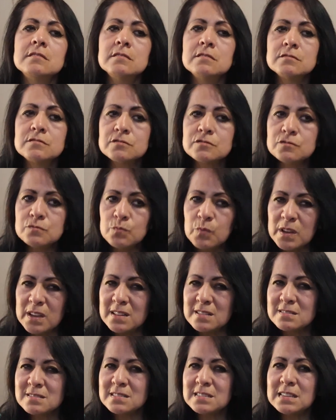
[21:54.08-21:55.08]

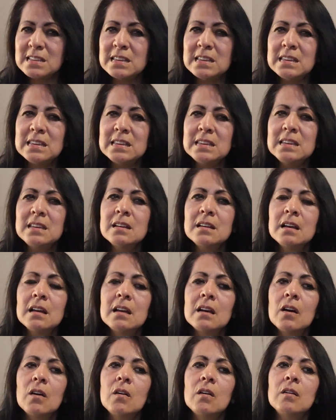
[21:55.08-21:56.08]
sweet tea,
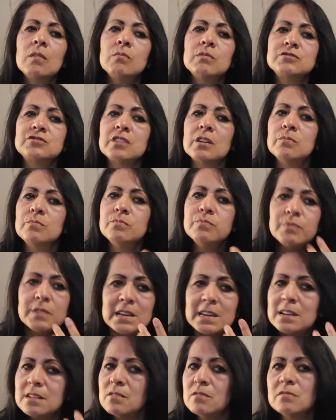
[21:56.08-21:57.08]
which I
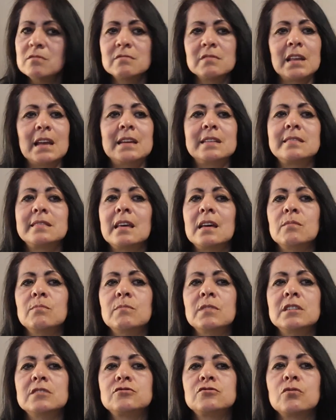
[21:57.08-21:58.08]
really don't like that
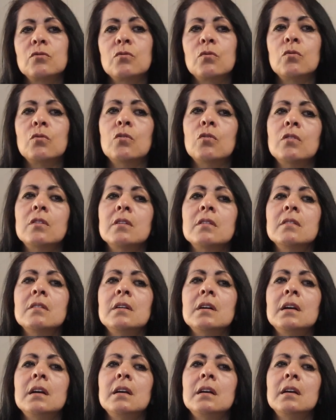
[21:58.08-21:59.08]
much, or
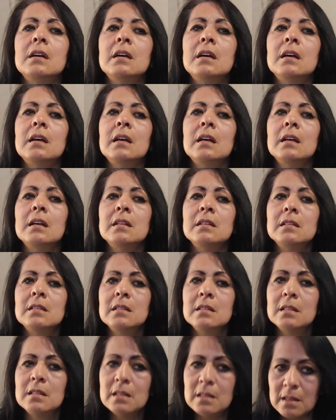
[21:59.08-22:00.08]

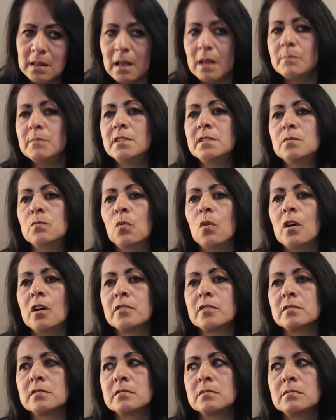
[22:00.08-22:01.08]
lemon
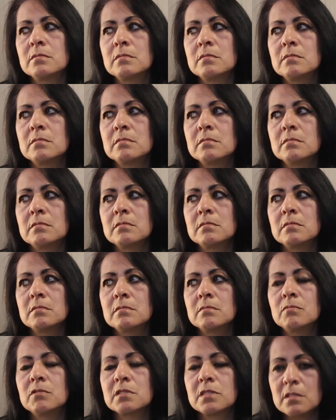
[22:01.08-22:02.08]
water
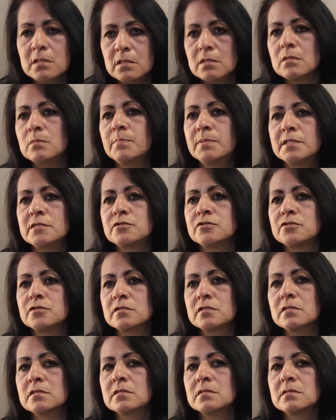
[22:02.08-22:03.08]
with a little bit of
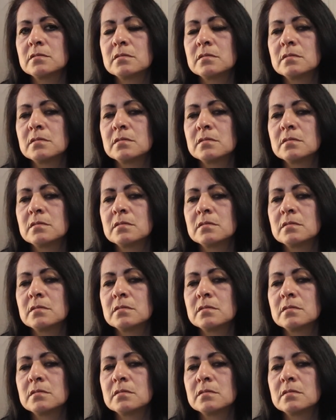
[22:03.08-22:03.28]
sugar,